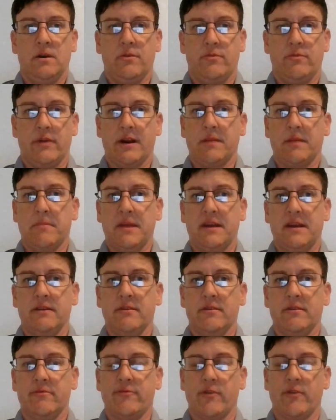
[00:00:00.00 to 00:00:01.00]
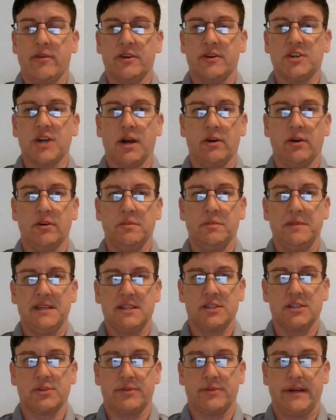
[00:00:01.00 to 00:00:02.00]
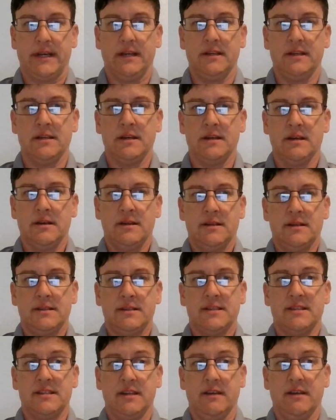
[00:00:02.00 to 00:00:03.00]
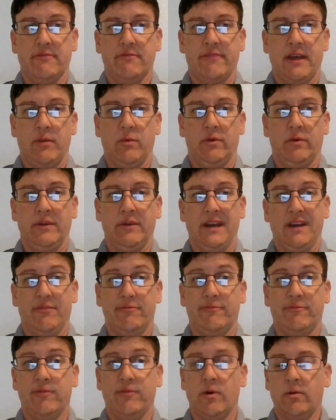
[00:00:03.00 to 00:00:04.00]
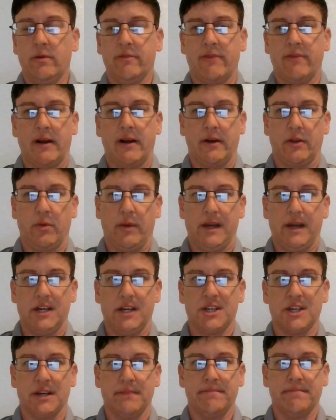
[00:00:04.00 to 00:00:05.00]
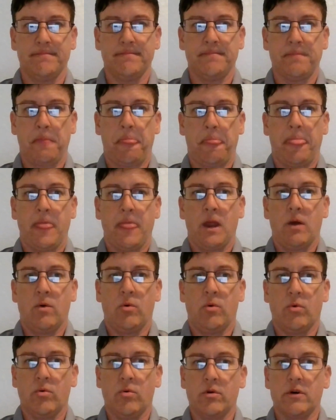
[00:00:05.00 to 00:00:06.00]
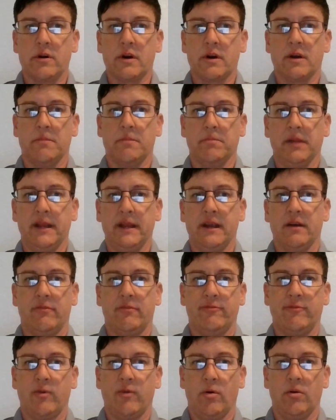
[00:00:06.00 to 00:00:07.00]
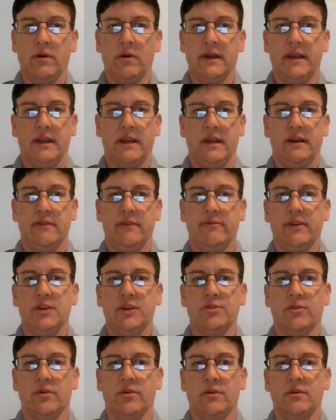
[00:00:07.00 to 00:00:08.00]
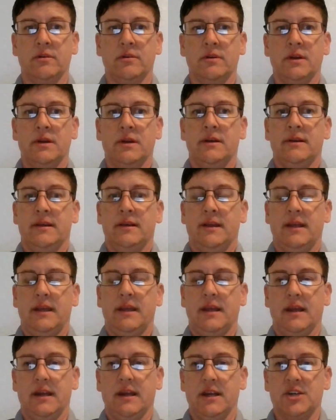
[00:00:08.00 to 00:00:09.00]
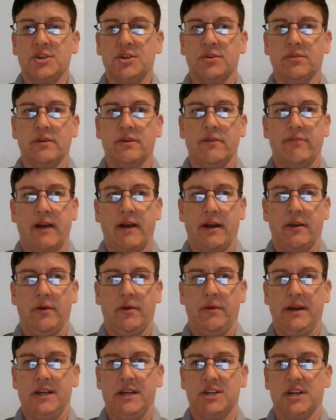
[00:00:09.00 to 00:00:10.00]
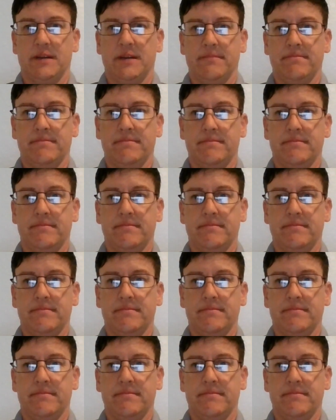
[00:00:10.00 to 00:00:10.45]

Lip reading: recommend for the child to be screened to see if they will need a full evaluation, or complete a full and individual initial evaluation.